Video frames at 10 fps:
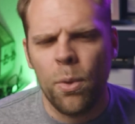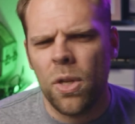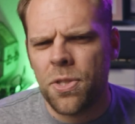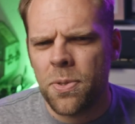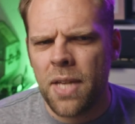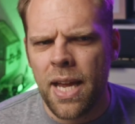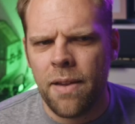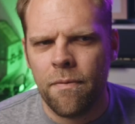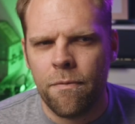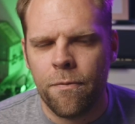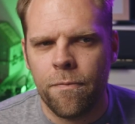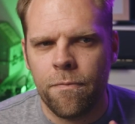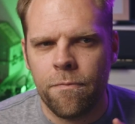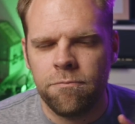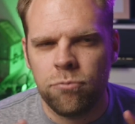will also say,
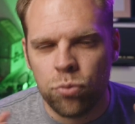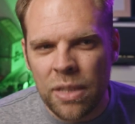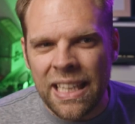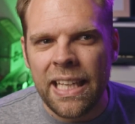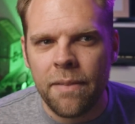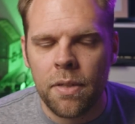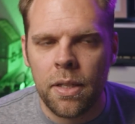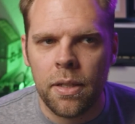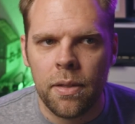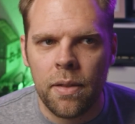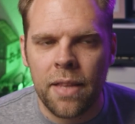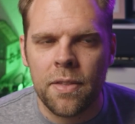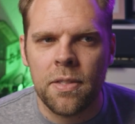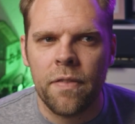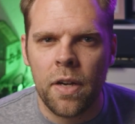really, like
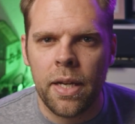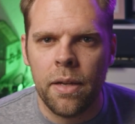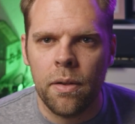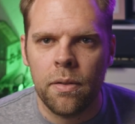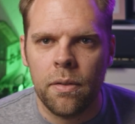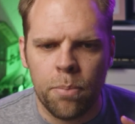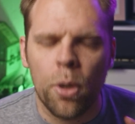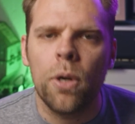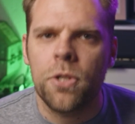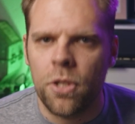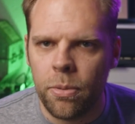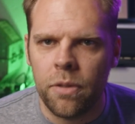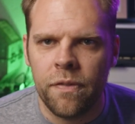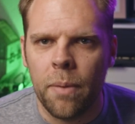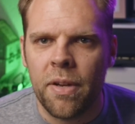this is a very personable
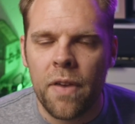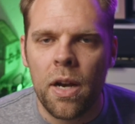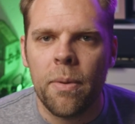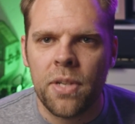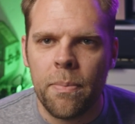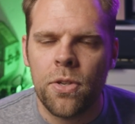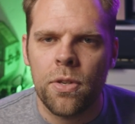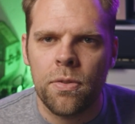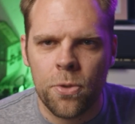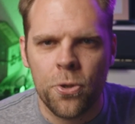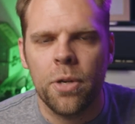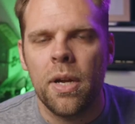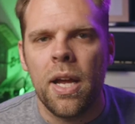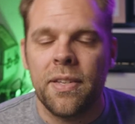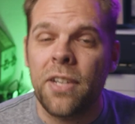film. It very much I mentioned Sergio.
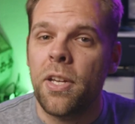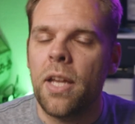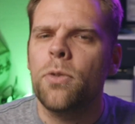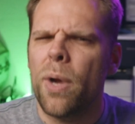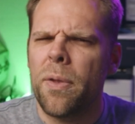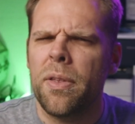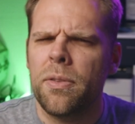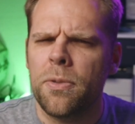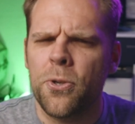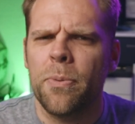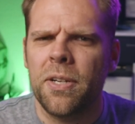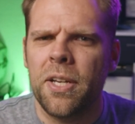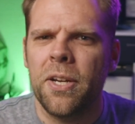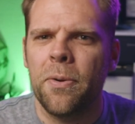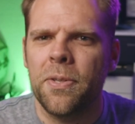It's actually it's weird that Sergio
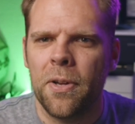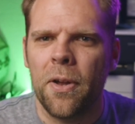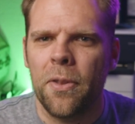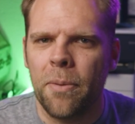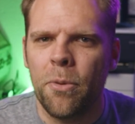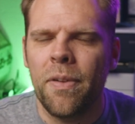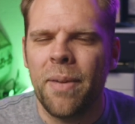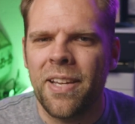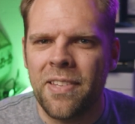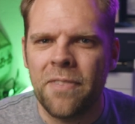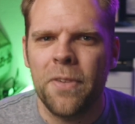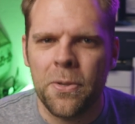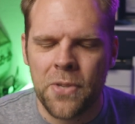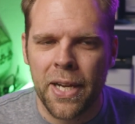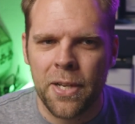Martino was their other movie because this
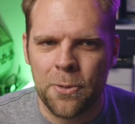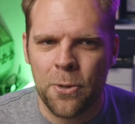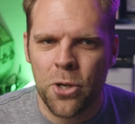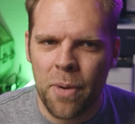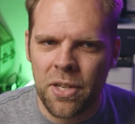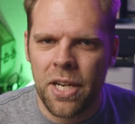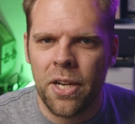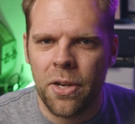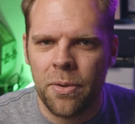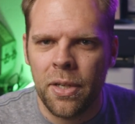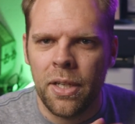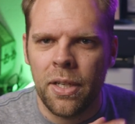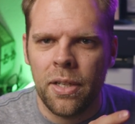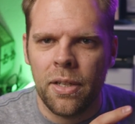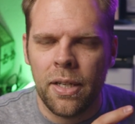feels like a Sergio Martino
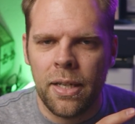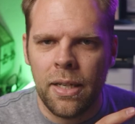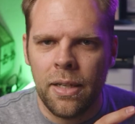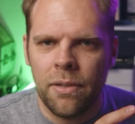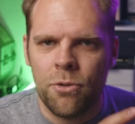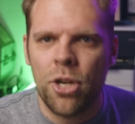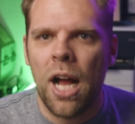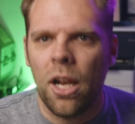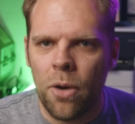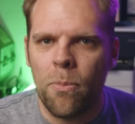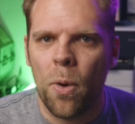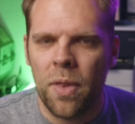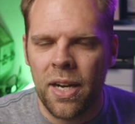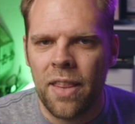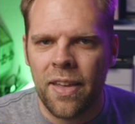uh, giallo more
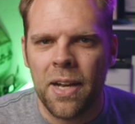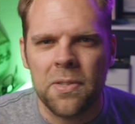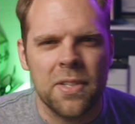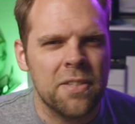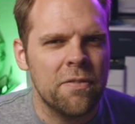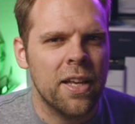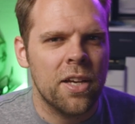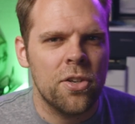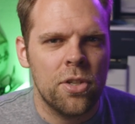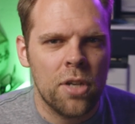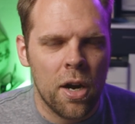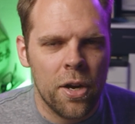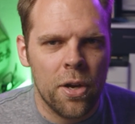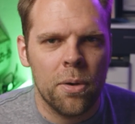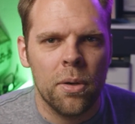than anything else. It doesn't feel like a
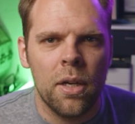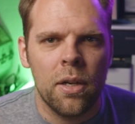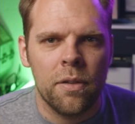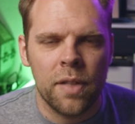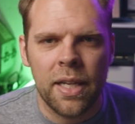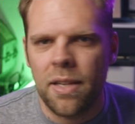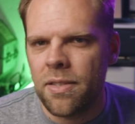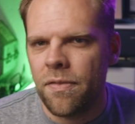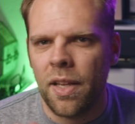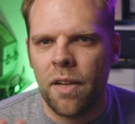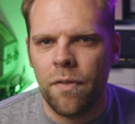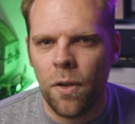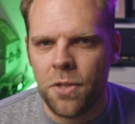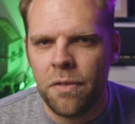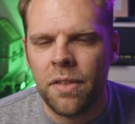Dario flick. It doesn't feel like a
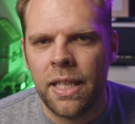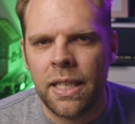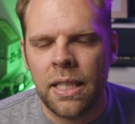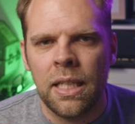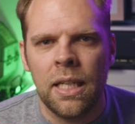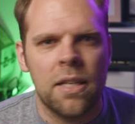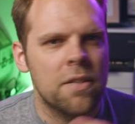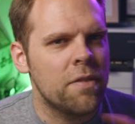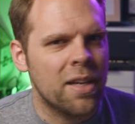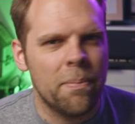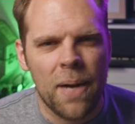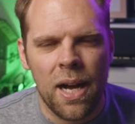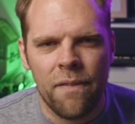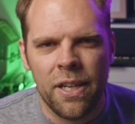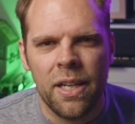Fulci flick. It doesn't feel like a
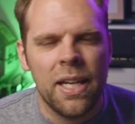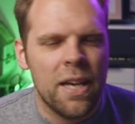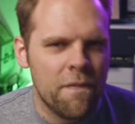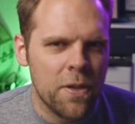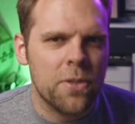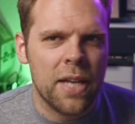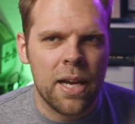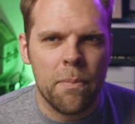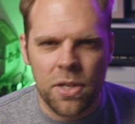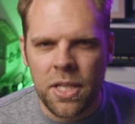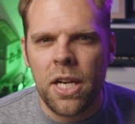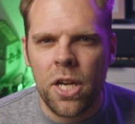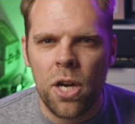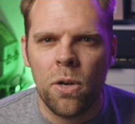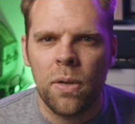Bava. It feels like a
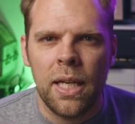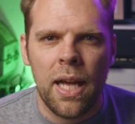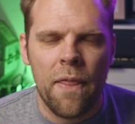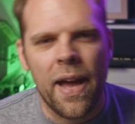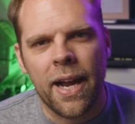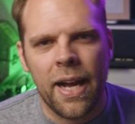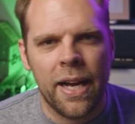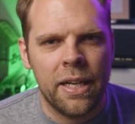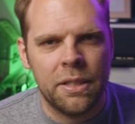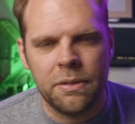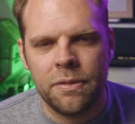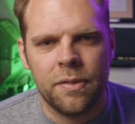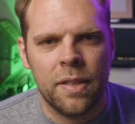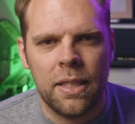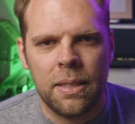Martino and that kind
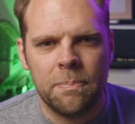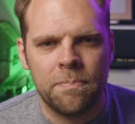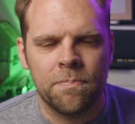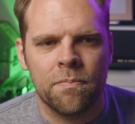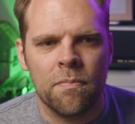of um,